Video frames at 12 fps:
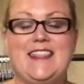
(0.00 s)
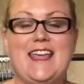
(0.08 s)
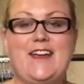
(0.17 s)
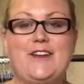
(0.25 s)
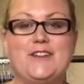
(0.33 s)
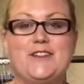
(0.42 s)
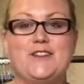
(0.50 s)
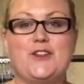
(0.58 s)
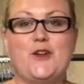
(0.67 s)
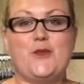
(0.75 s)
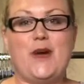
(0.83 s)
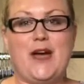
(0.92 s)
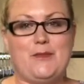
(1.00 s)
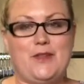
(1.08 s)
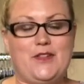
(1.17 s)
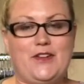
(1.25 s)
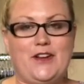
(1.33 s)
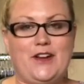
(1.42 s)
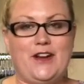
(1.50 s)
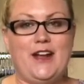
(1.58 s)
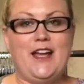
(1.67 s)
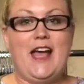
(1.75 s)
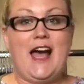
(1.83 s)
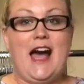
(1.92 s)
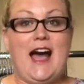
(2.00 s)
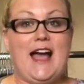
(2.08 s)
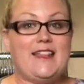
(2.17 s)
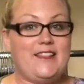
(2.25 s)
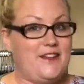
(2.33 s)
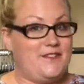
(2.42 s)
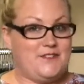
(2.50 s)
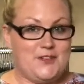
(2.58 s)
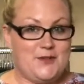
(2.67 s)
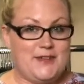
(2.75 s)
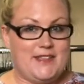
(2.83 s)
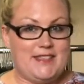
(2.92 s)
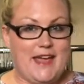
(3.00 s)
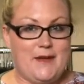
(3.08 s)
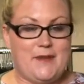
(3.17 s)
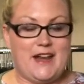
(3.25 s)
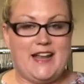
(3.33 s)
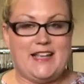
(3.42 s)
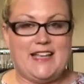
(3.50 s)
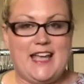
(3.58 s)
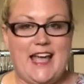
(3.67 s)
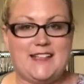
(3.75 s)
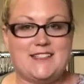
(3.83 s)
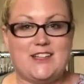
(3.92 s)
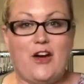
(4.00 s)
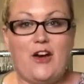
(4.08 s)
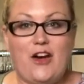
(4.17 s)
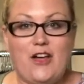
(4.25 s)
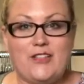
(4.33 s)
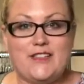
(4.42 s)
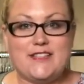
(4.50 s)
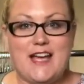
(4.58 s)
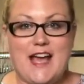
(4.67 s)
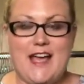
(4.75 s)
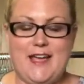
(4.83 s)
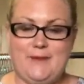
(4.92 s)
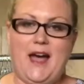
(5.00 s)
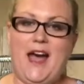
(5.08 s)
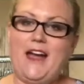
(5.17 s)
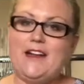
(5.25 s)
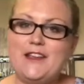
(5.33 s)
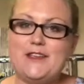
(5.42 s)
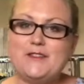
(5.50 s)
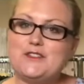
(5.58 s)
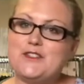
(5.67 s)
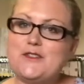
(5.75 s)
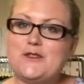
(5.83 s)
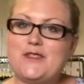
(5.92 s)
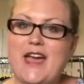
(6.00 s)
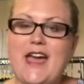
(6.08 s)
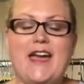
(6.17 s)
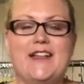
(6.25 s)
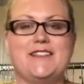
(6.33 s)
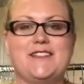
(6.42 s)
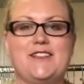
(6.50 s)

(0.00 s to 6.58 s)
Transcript: They are so popular. I love doing them and I get asked all the time, how do you do that?